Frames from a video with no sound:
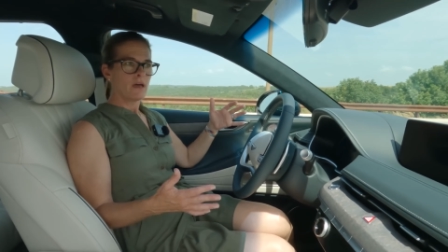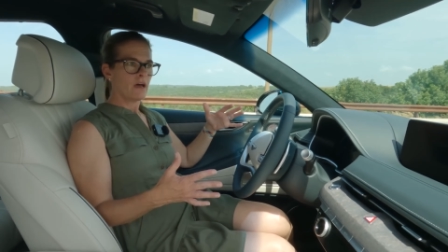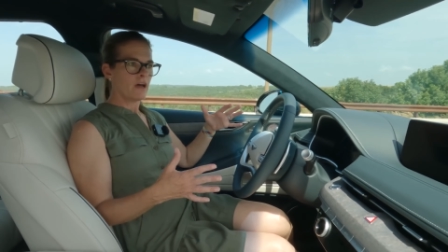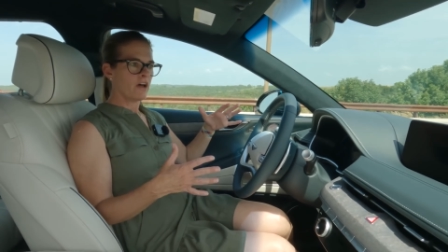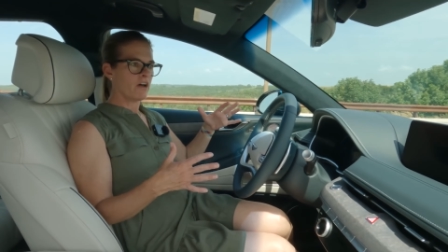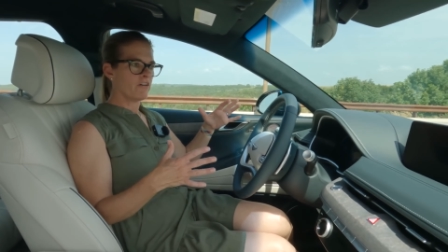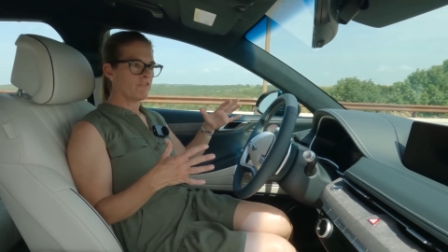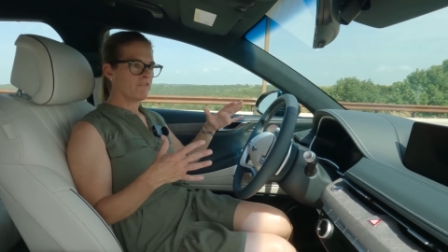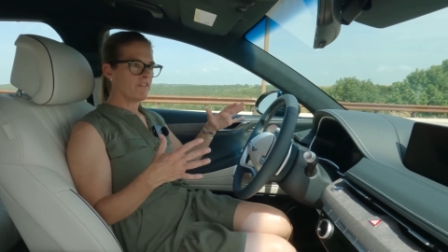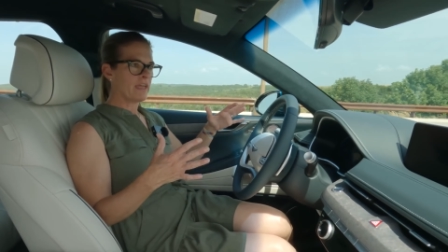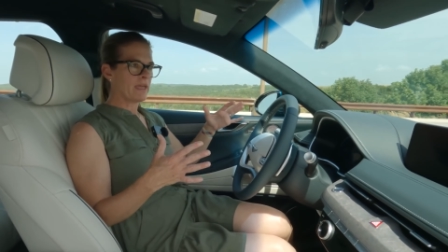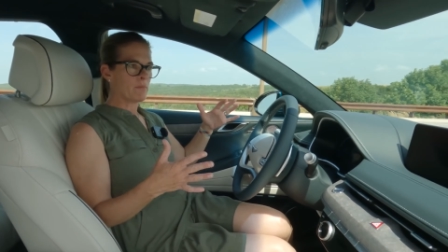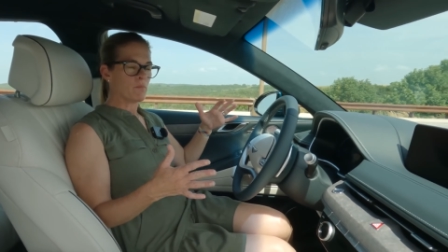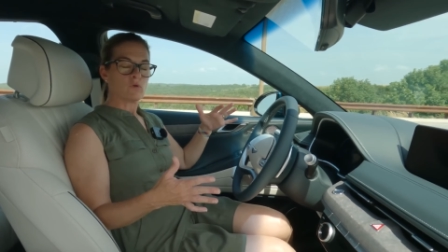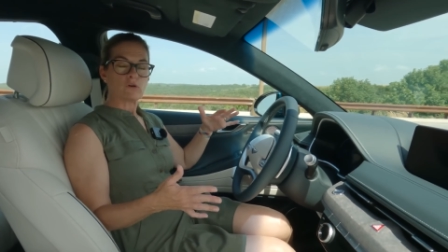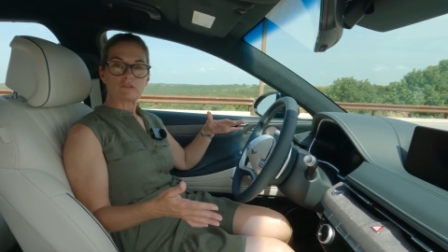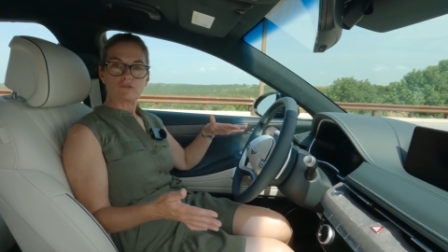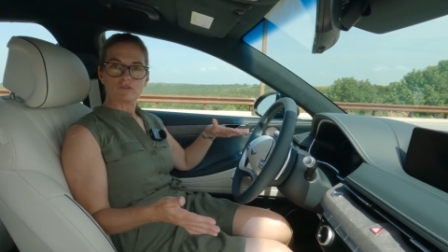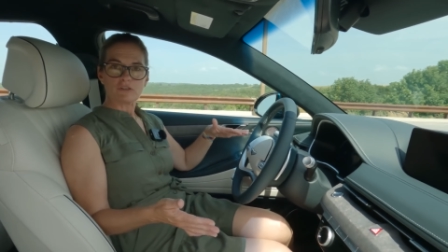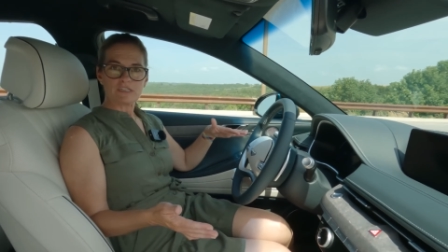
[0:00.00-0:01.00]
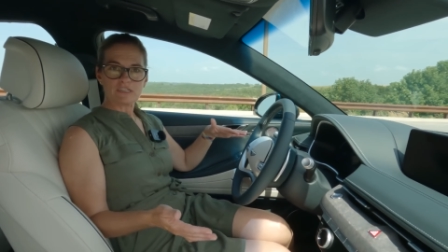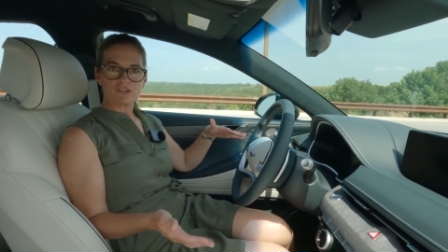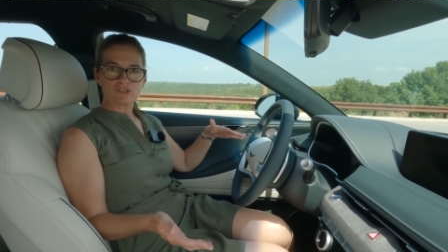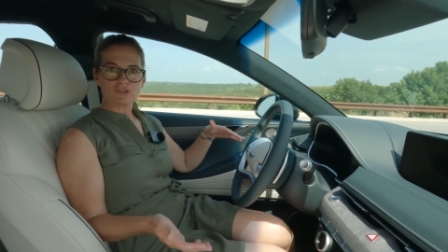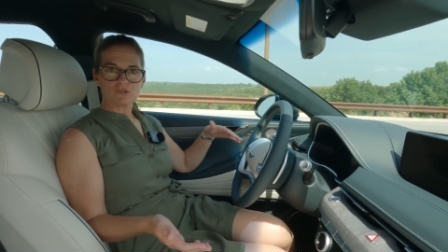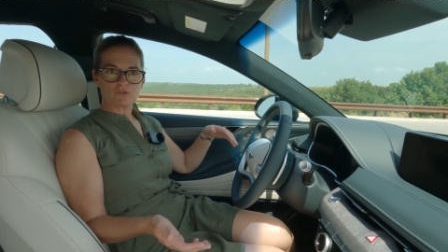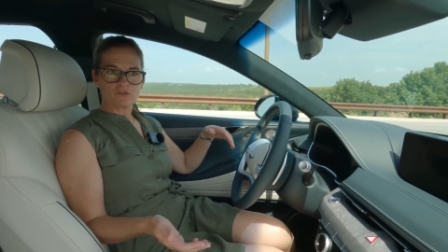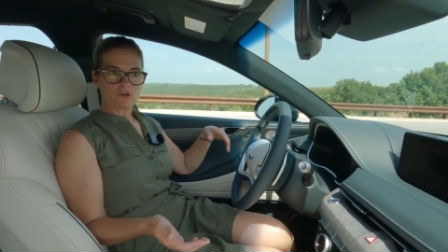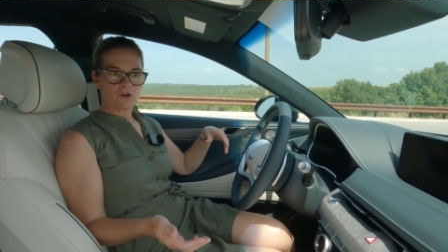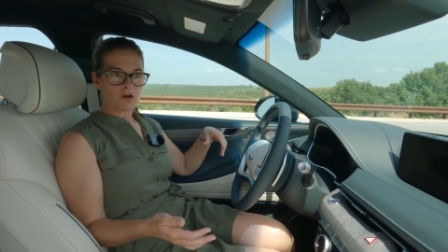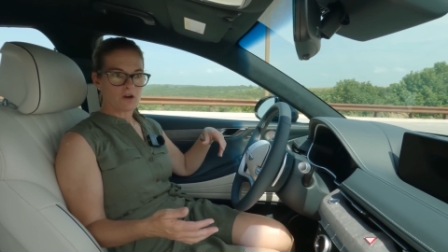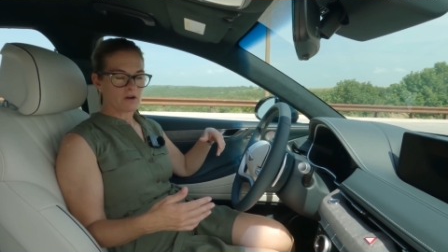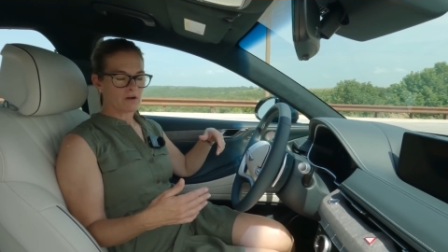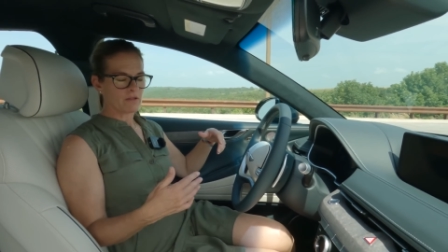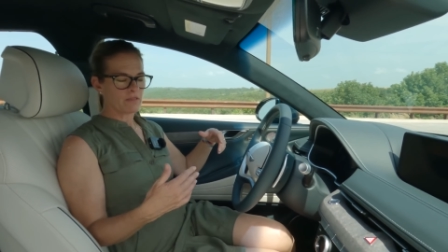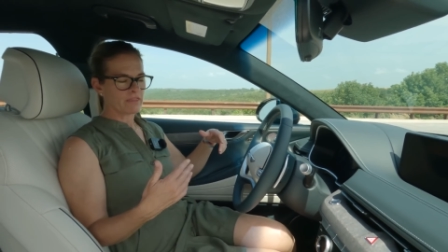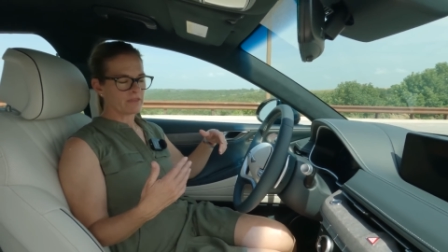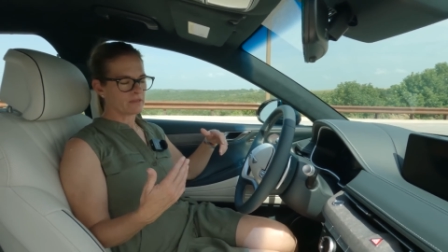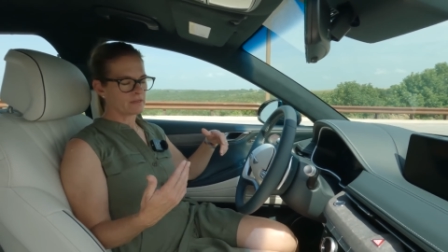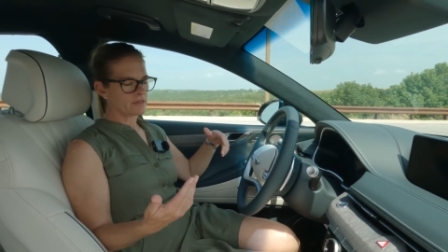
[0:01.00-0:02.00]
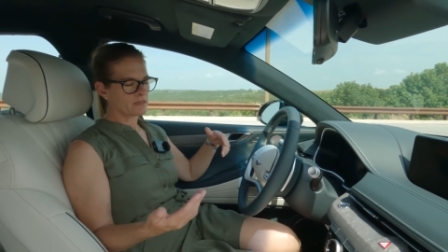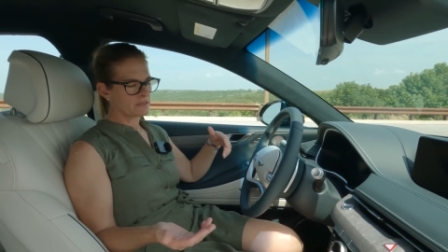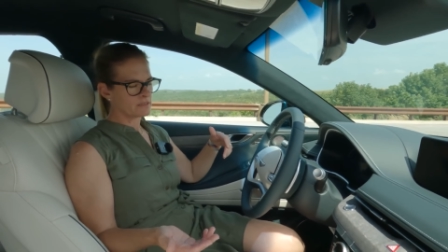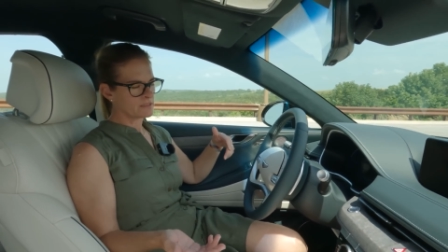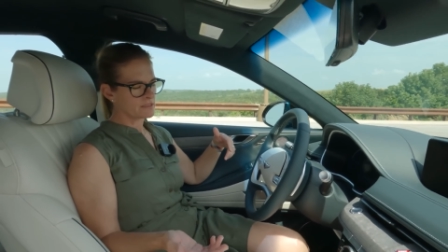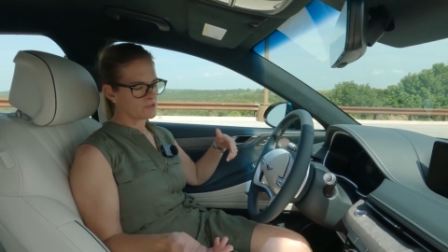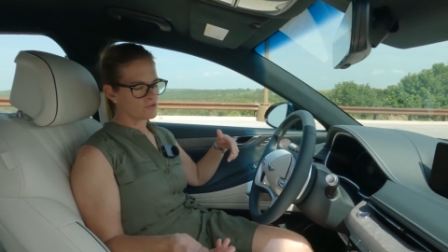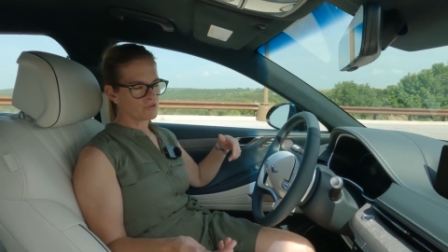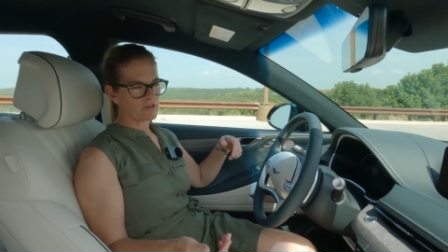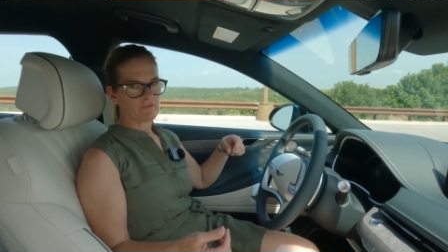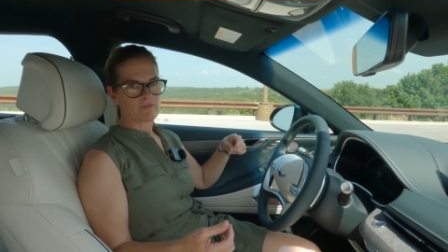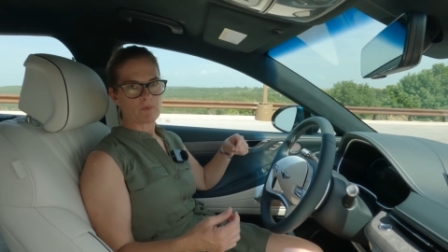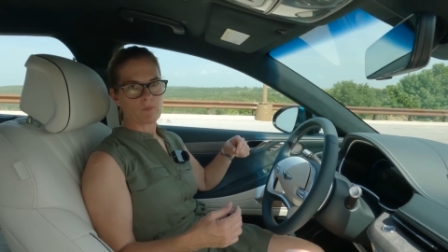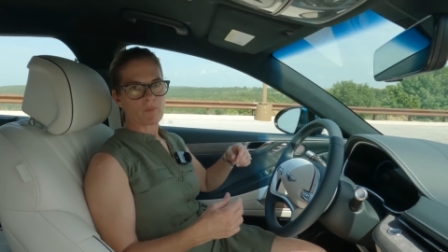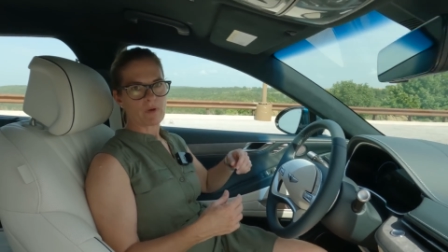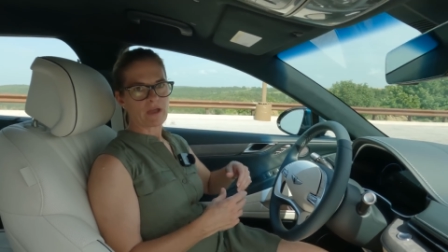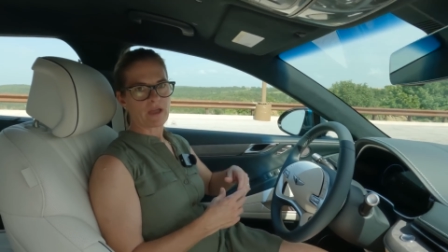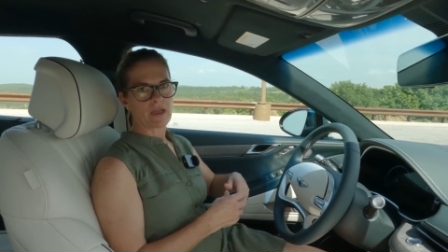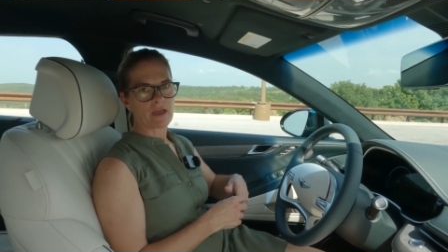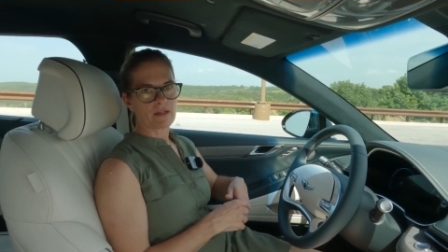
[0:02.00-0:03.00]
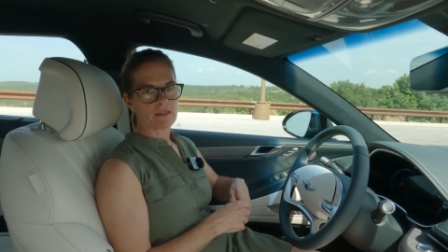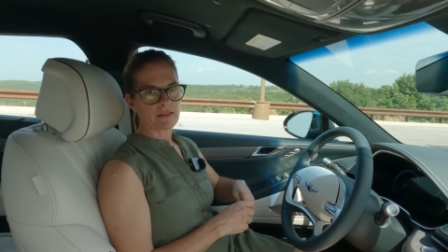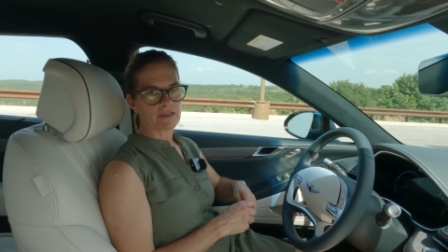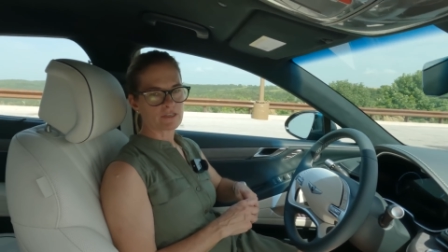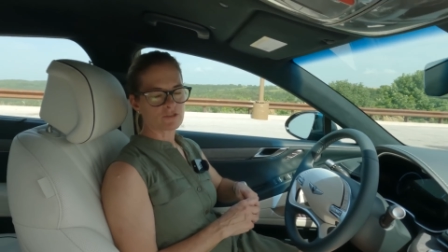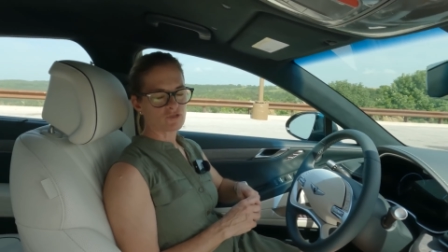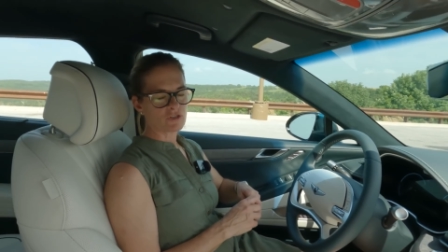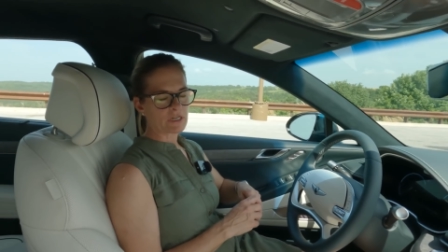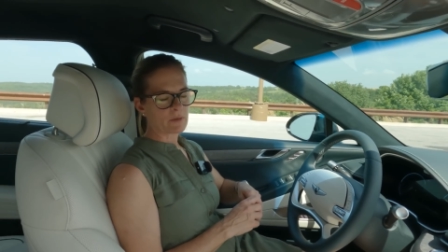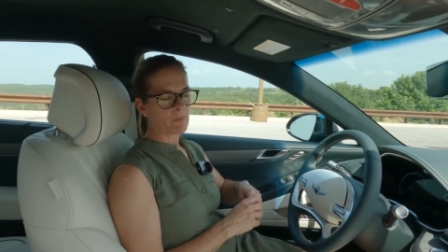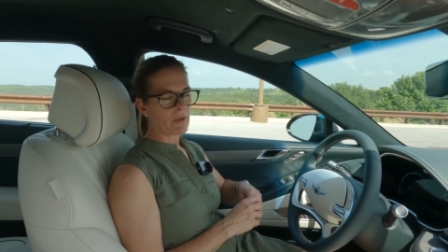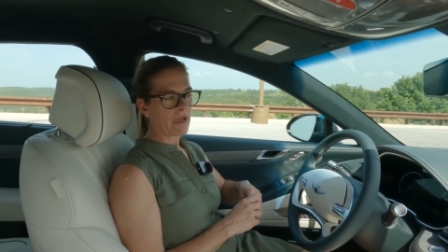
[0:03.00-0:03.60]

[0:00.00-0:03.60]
of a more traditional car that is driven by electric